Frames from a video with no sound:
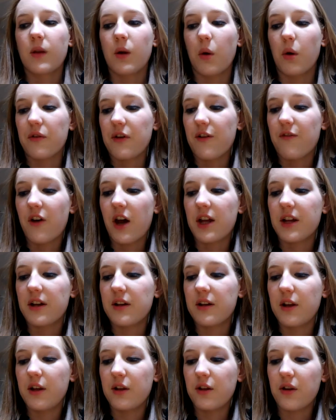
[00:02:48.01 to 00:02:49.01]
or if I find
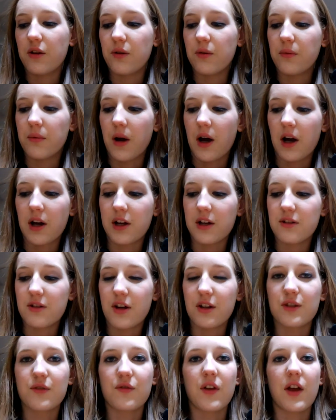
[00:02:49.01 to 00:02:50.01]
any new
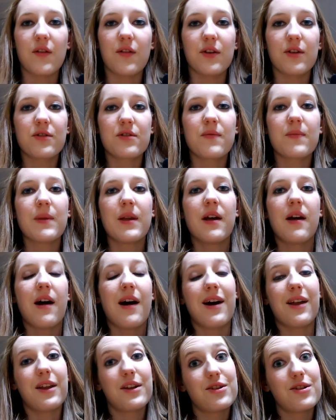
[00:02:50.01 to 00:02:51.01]
Häagen-Dazs flavors,
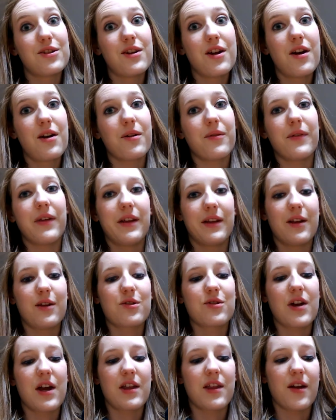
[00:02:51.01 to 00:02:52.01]
I'll let you know and
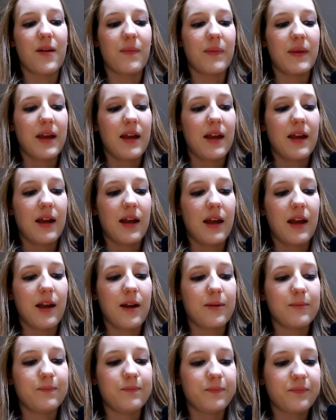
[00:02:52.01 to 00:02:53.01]
I'll try them.
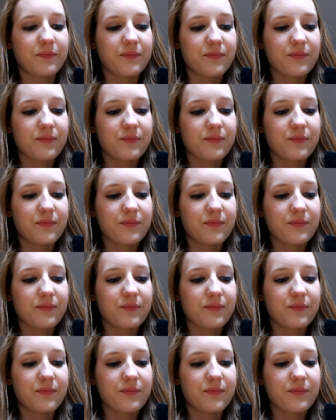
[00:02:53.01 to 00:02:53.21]
And